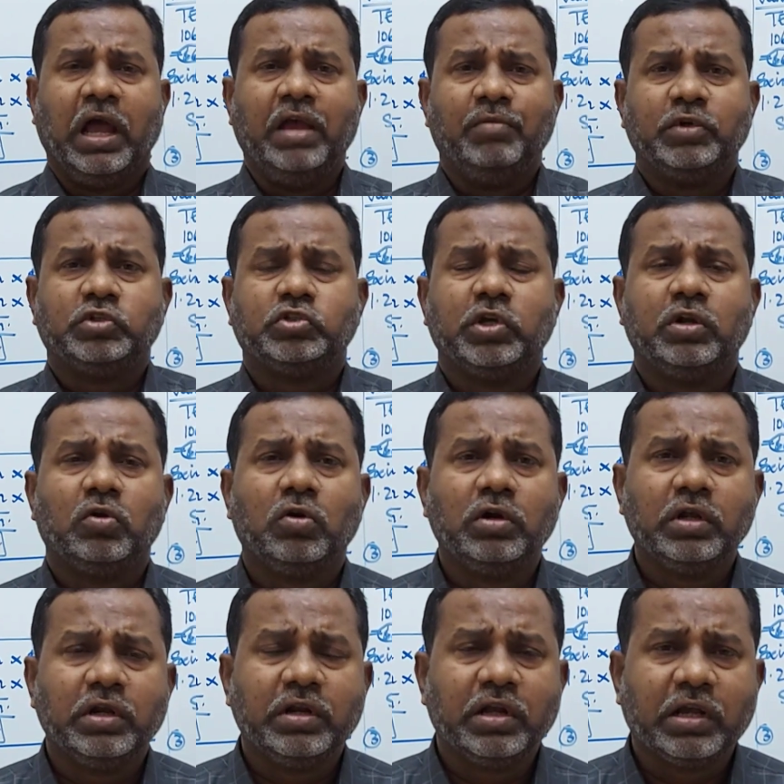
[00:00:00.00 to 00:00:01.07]
I am a
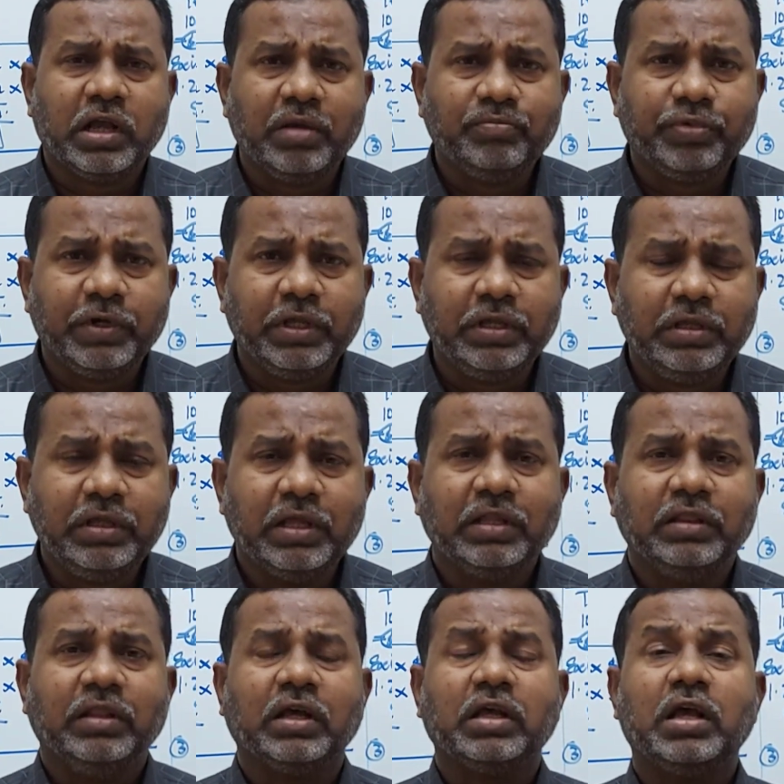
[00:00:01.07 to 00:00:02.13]
shareholder in a company.
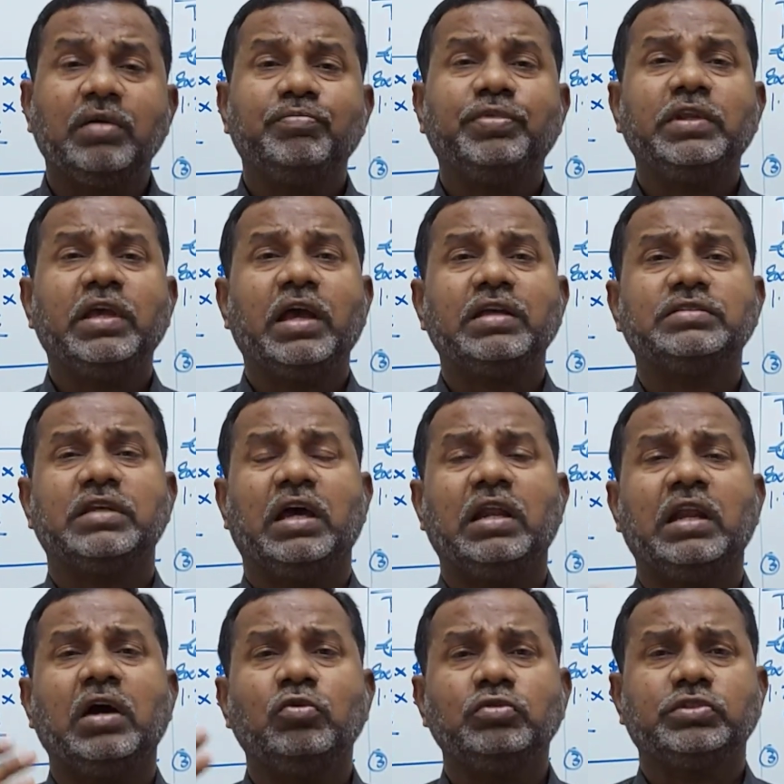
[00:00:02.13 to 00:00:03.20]
The company has
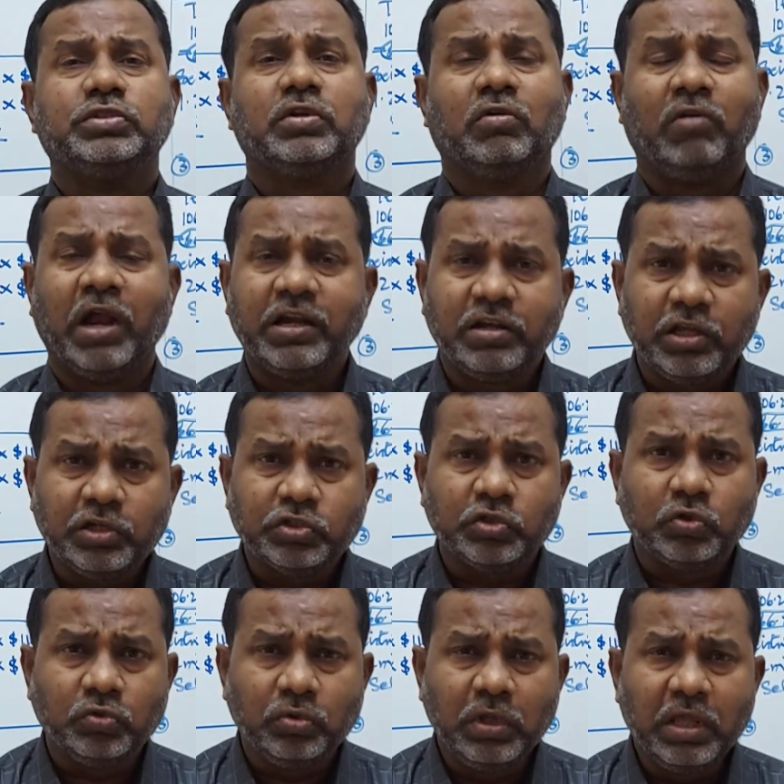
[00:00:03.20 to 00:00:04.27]
announced right
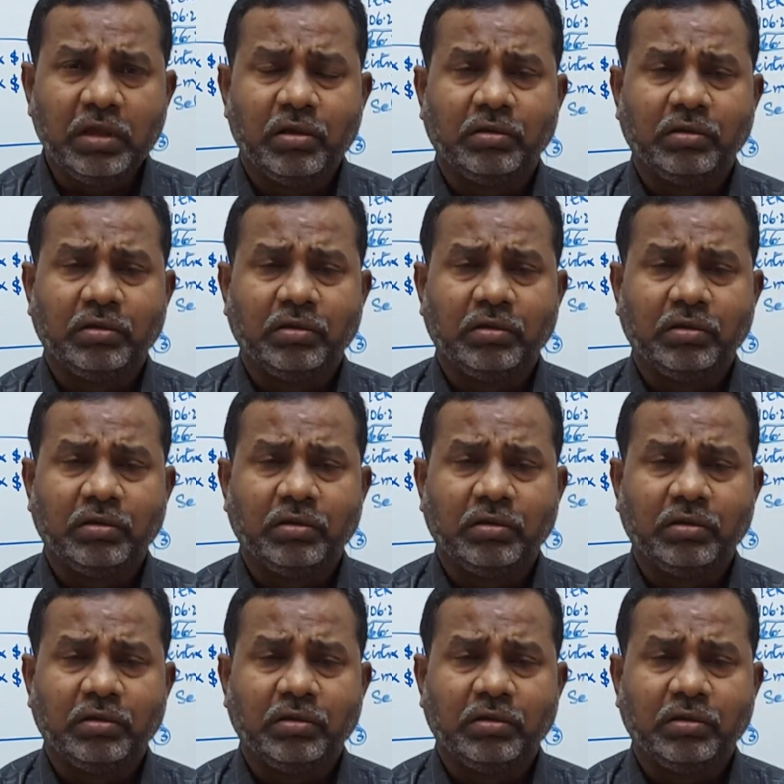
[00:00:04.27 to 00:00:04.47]
issue.